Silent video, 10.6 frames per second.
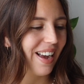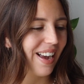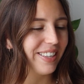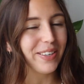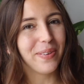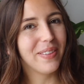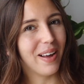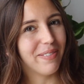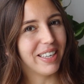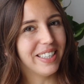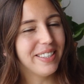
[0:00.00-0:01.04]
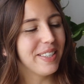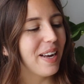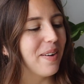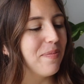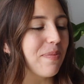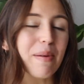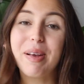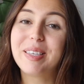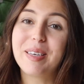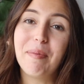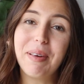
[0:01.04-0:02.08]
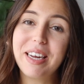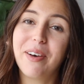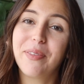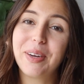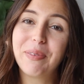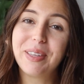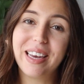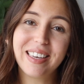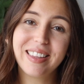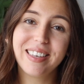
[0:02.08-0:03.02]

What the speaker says: I don't love it. Maybe somebody out there will like